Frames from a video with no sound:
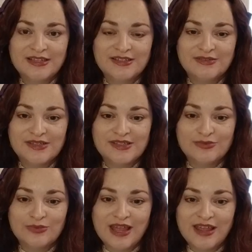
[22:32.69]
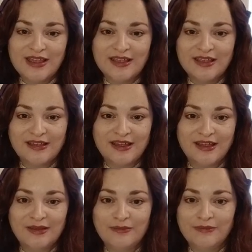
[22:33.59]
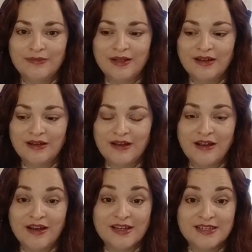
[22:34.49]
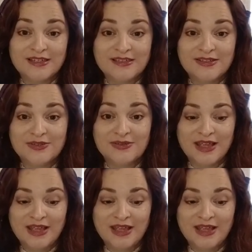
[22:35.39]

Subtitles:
to sway our heart into